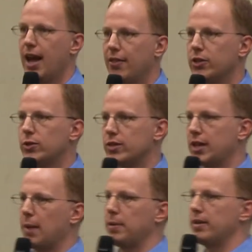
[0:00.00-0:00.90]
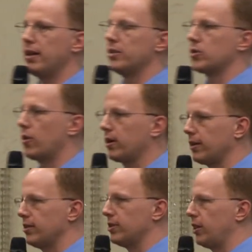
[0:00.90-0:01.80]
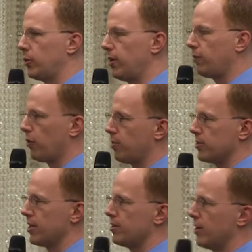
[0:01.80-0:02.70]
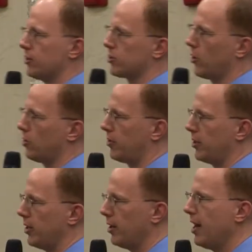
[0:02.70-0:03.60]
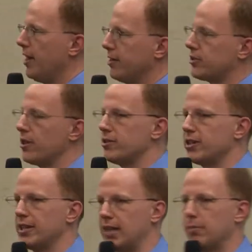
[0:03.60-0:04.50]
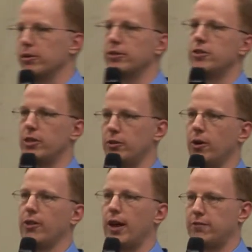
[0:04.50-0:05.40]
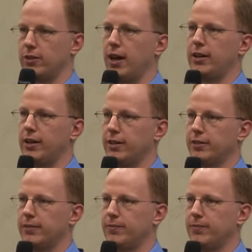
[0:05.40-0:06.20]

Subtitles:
And this was a company that historically had seen 3 or 4% sales growth per year. They started seeing double-digit growth after that year.